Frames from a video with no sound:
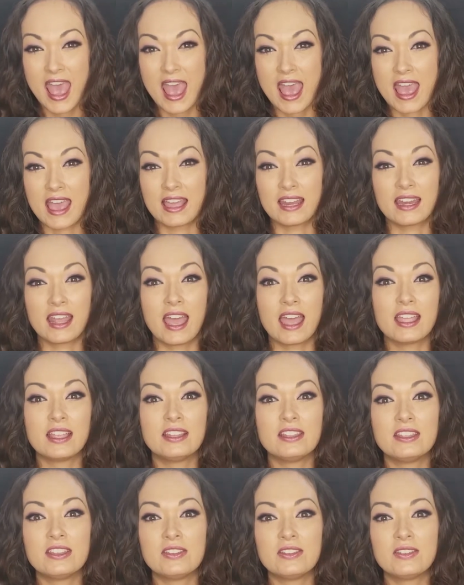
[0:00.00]
And I
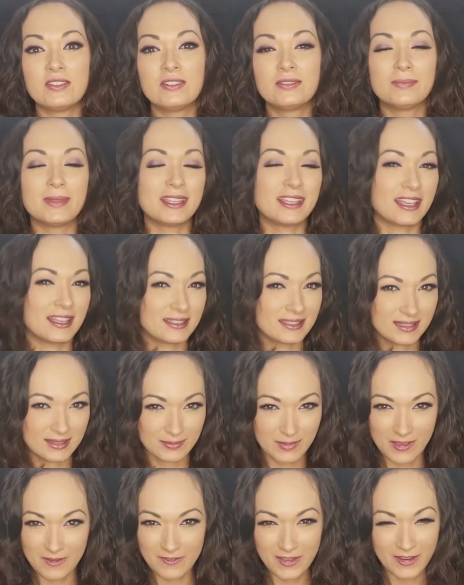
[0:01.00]
knew, because it's
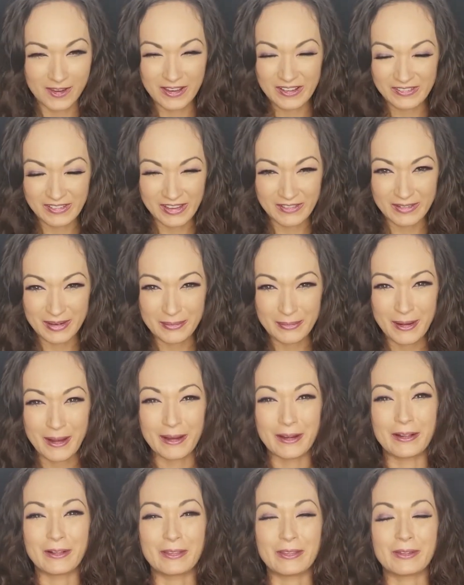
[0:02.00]
my very favorite
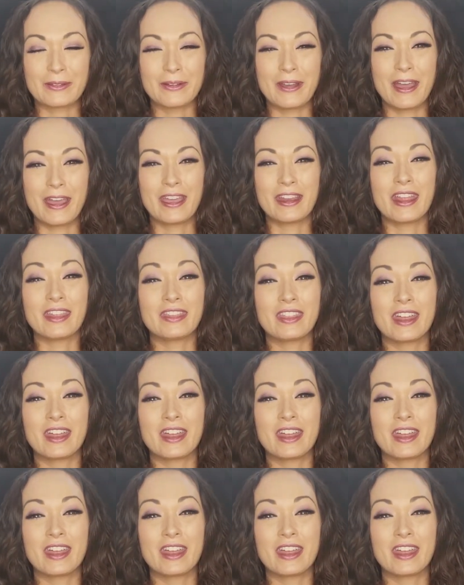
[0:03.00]
part of the ride,